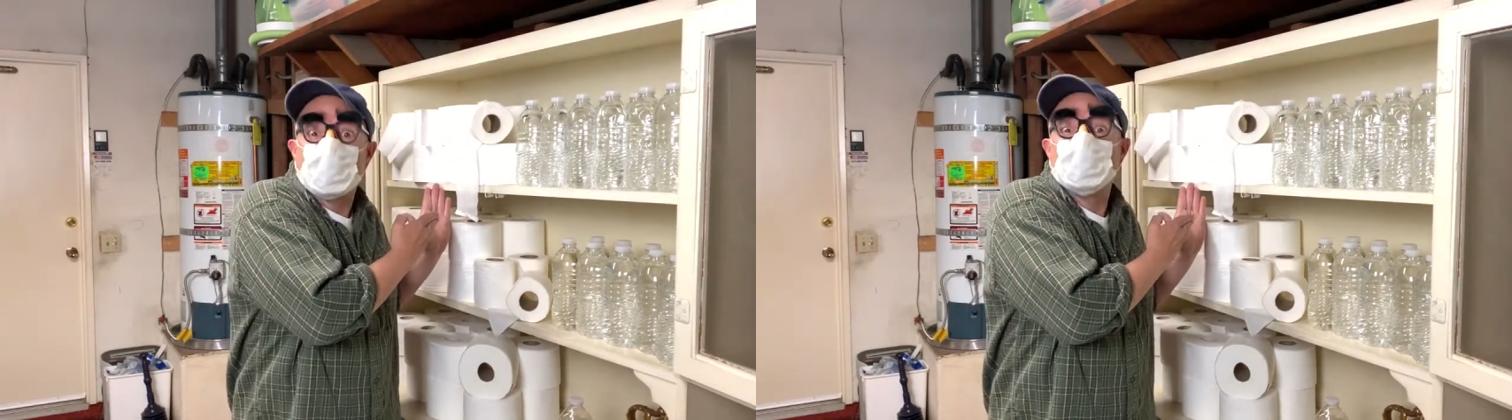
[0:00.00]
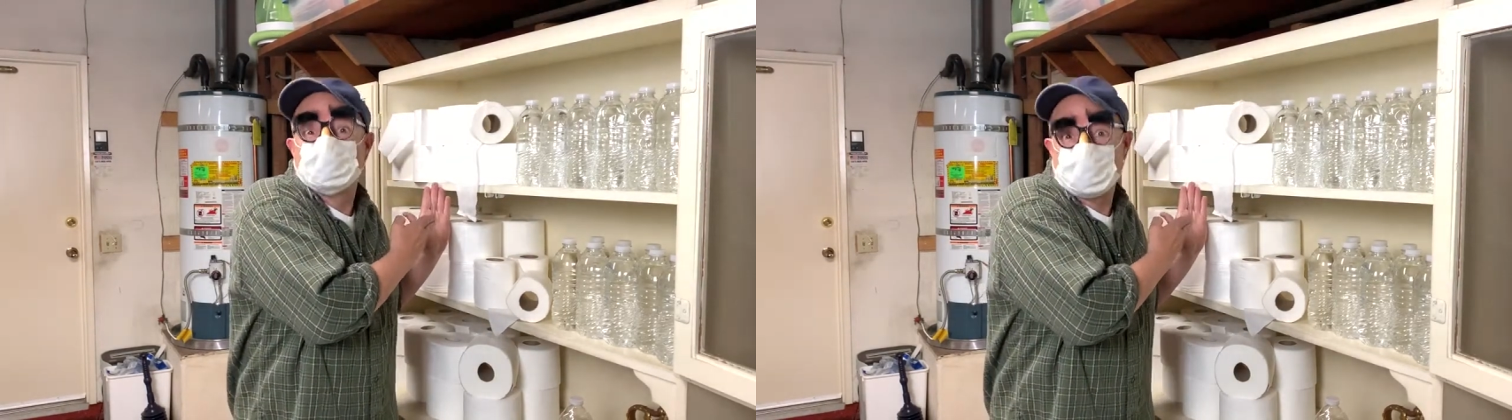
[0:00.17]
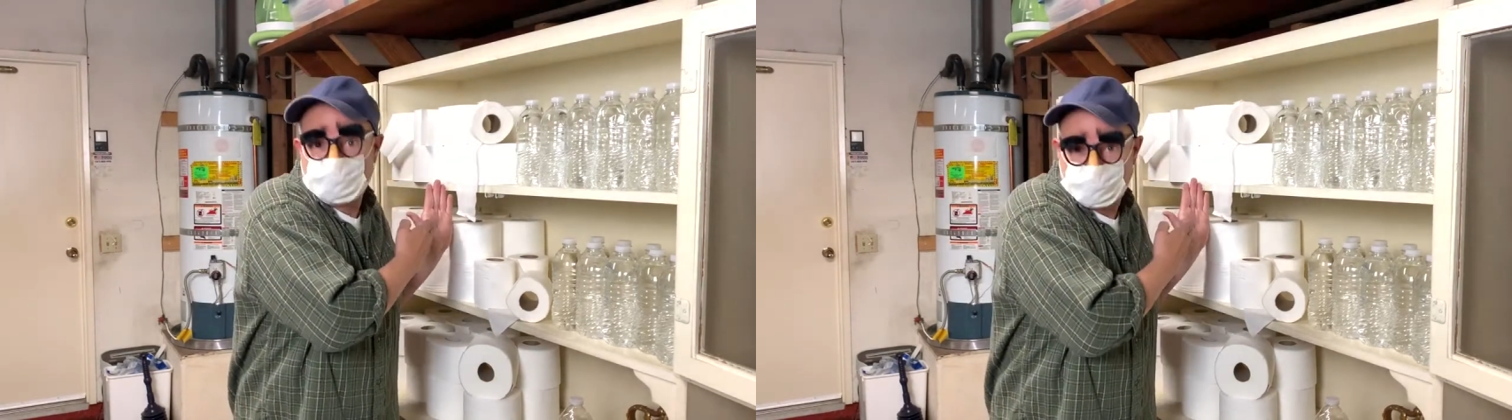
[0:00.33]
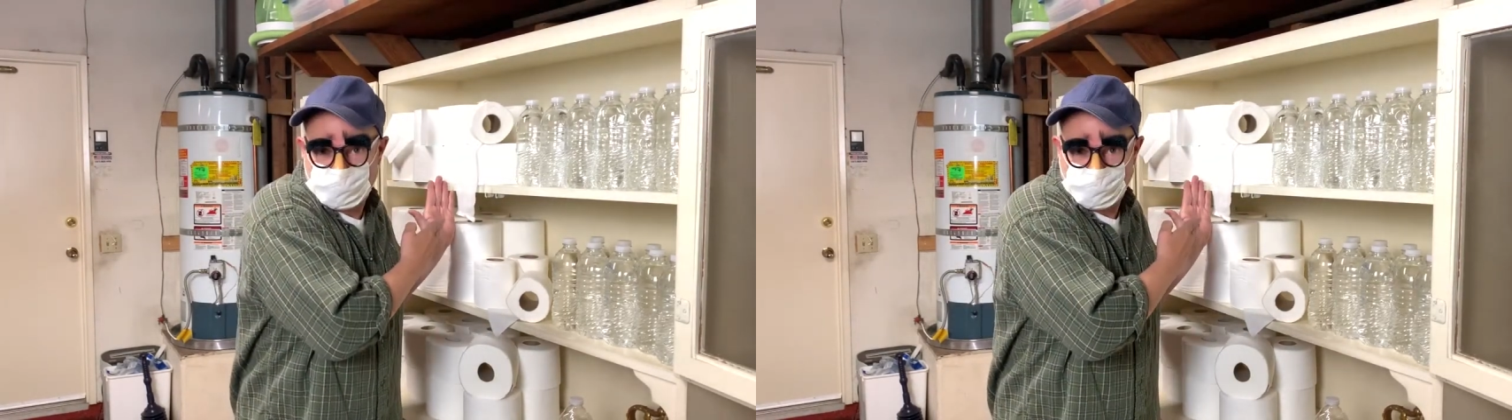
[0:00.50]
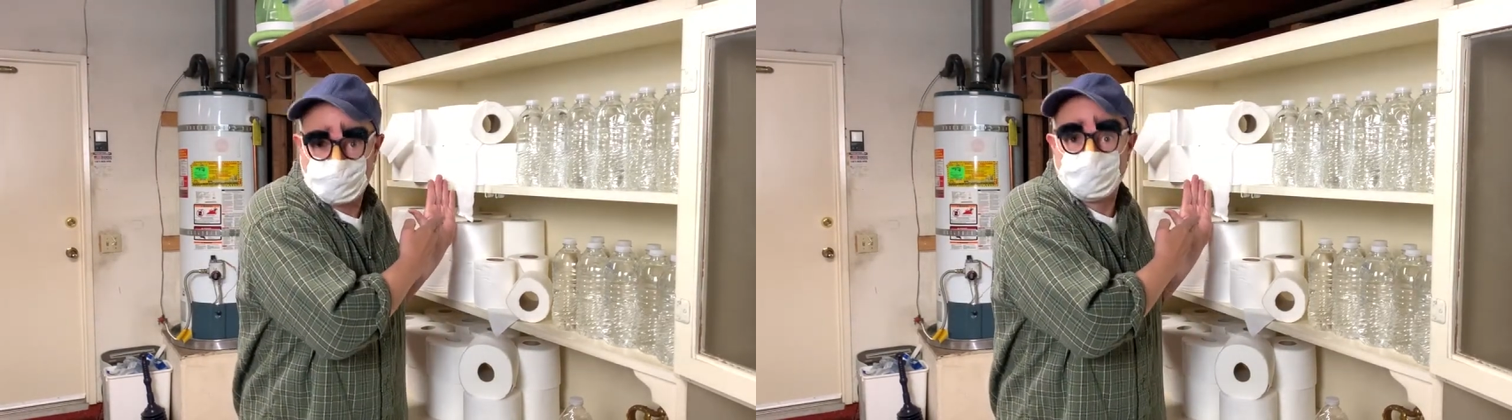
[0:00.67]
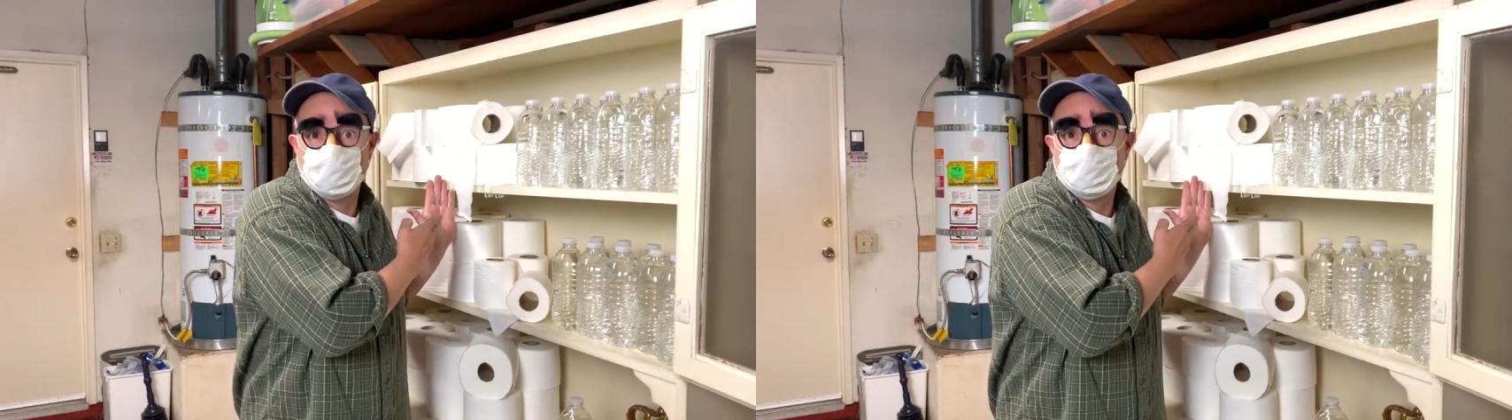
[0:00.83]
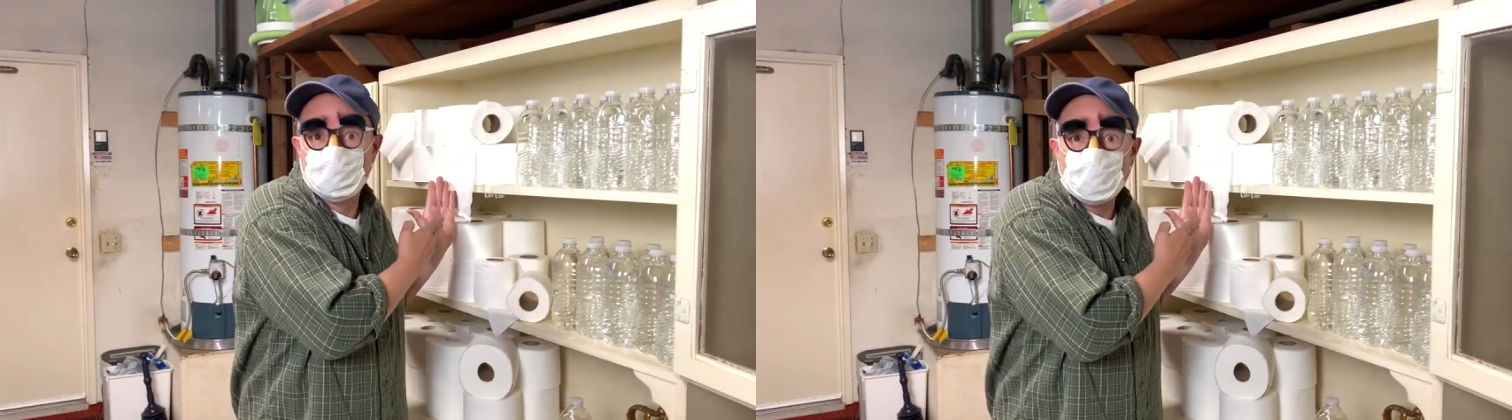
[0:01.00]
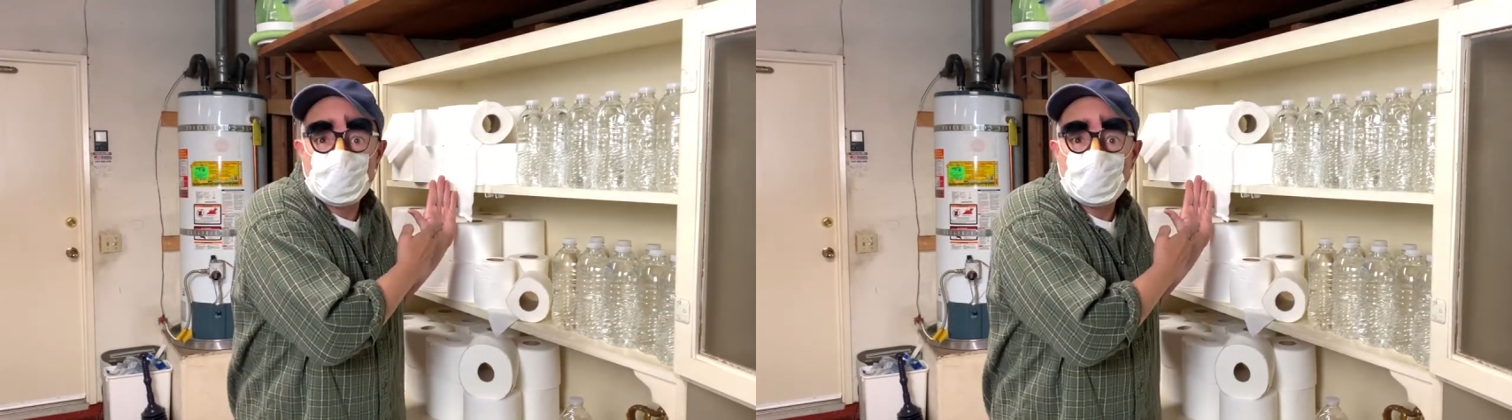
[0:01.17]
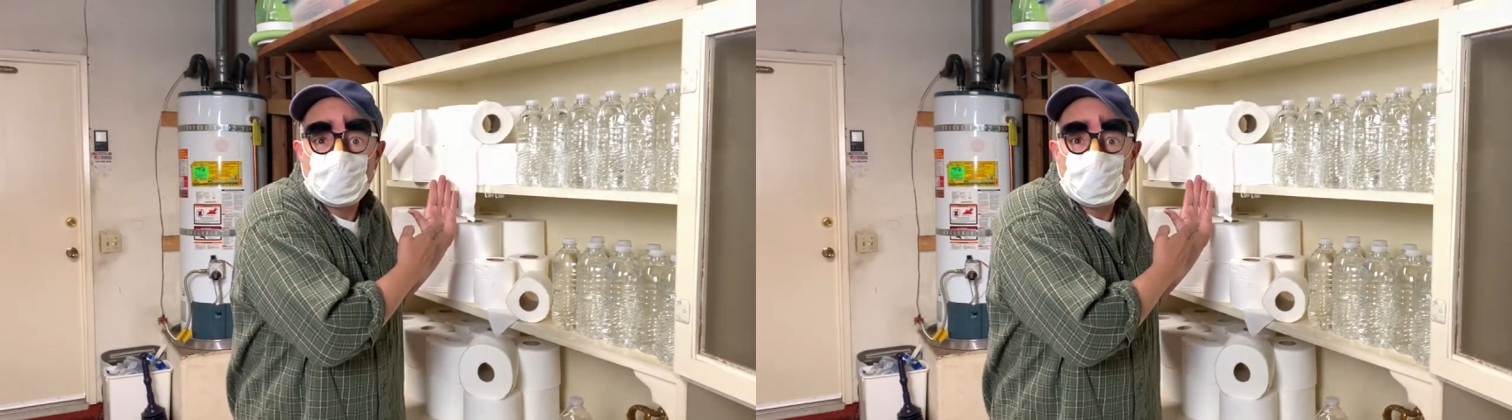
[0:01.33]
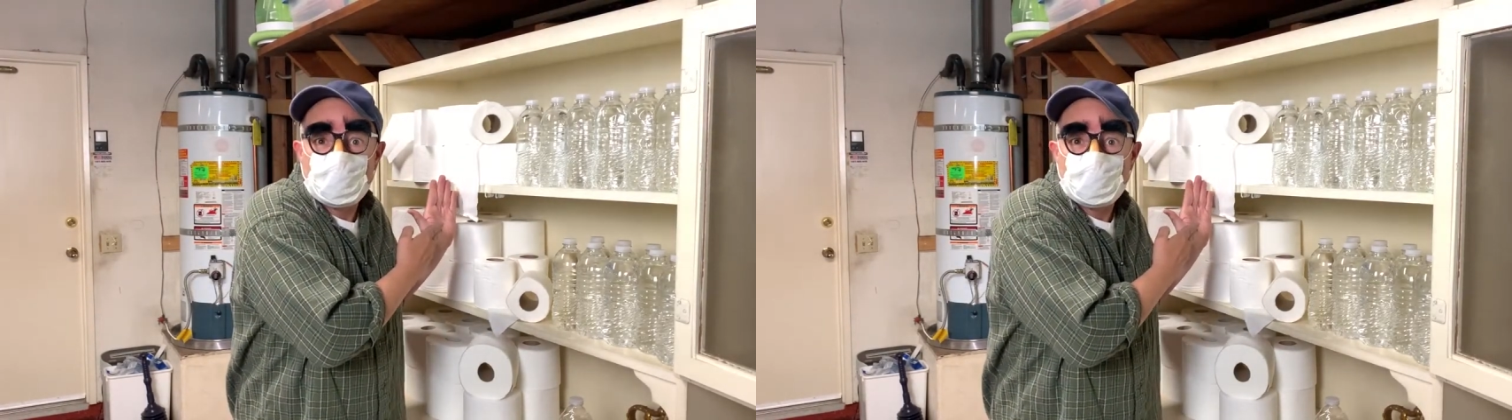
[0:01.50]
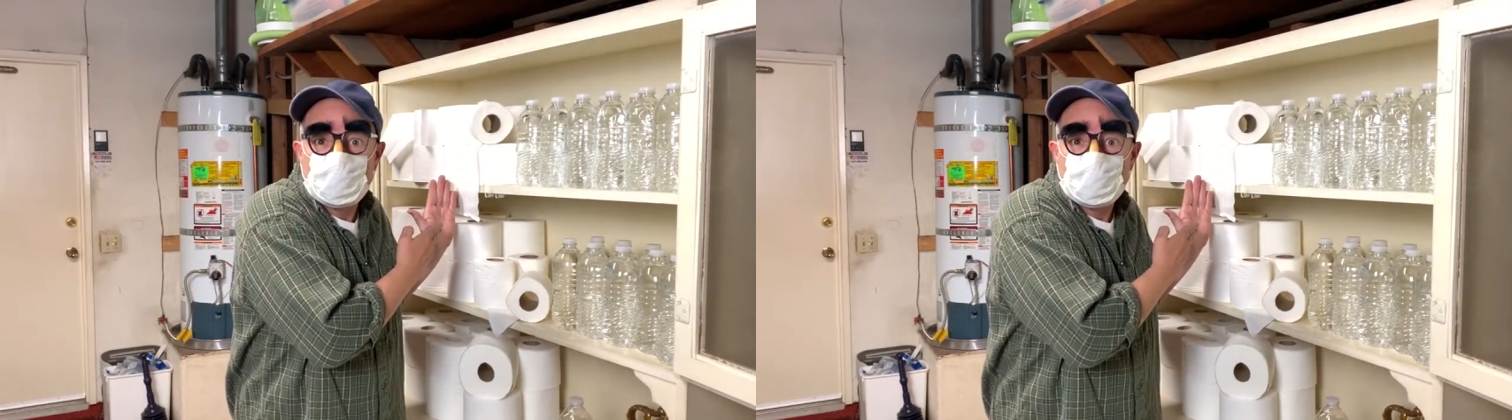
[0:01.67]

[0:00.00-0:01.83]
and taking it from me.